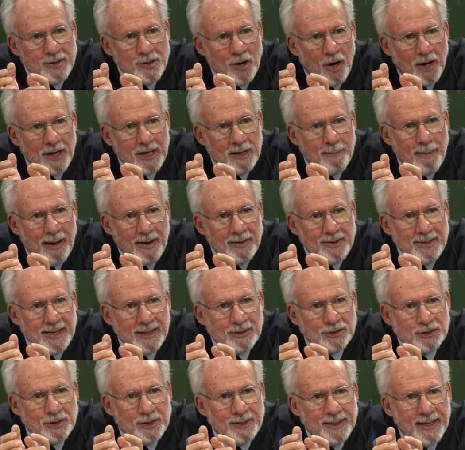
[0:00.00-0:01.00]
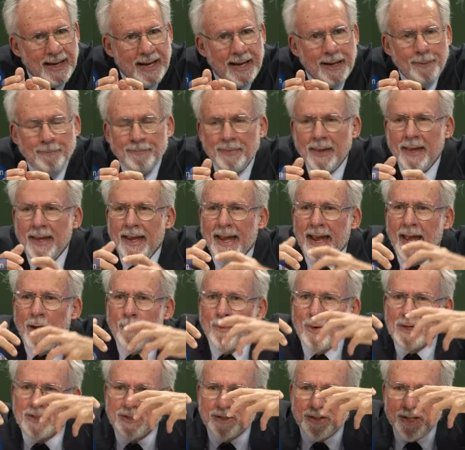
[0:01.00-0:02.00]
we talked about yesterday,
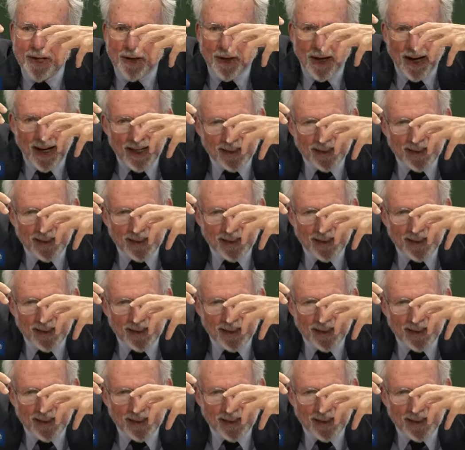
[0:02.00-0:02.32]
in which there